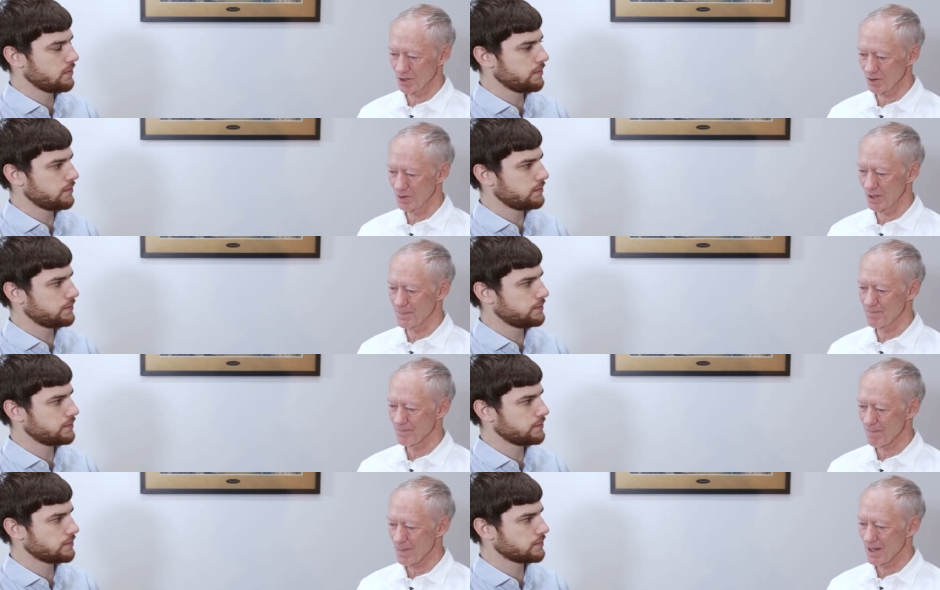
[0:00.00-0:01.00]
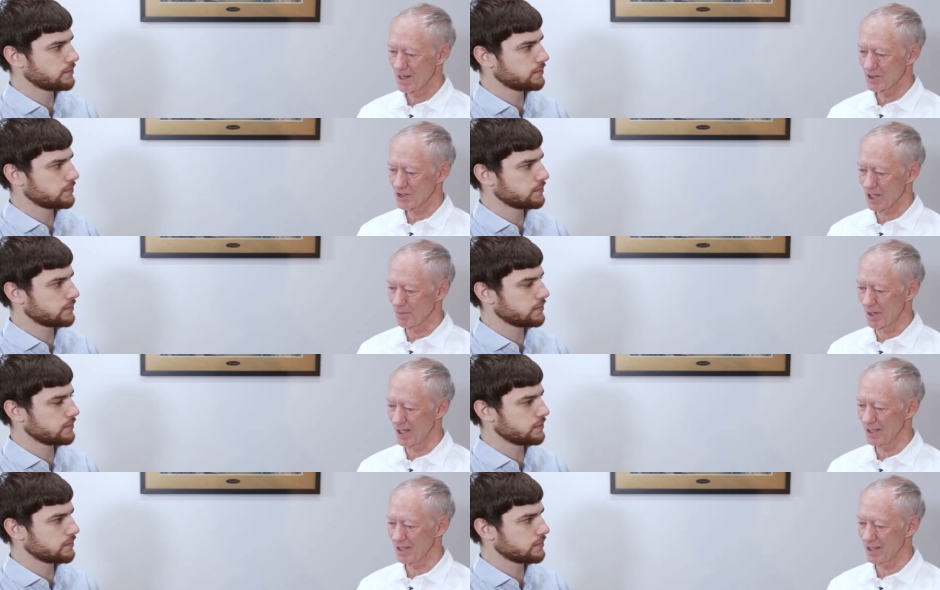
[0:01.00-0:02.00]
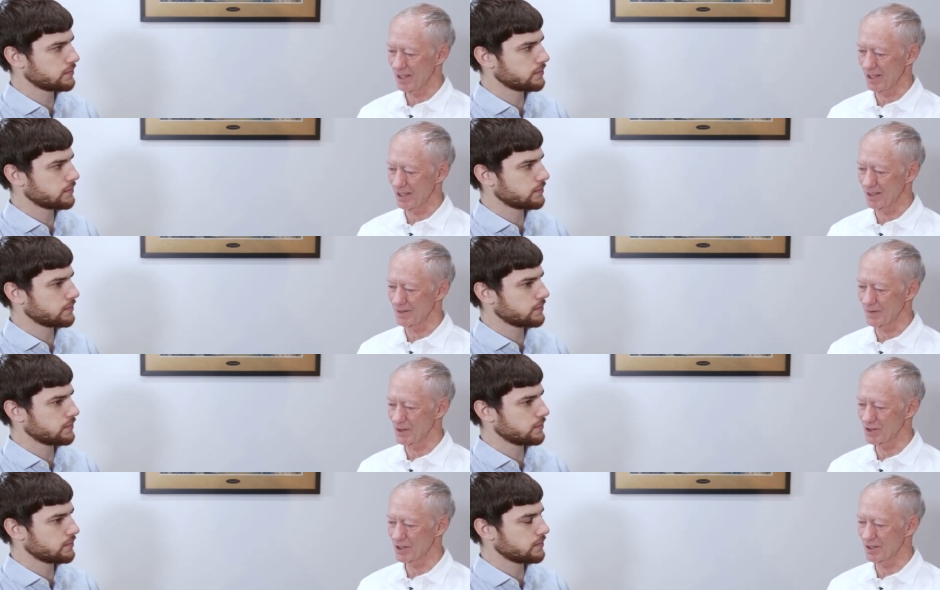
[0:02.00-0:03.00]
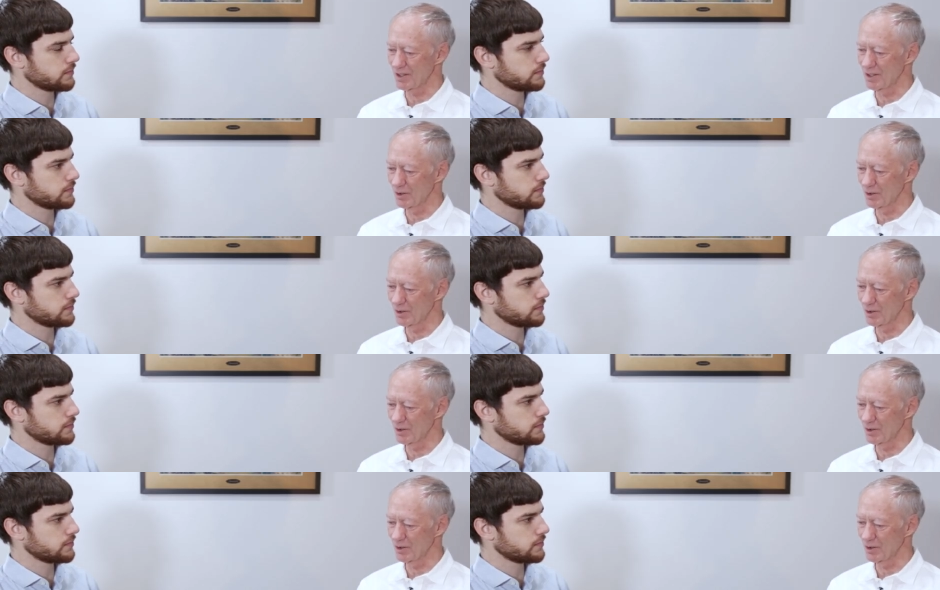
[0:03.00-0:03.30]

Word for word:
Speaker 1: to Chiang Mai and visited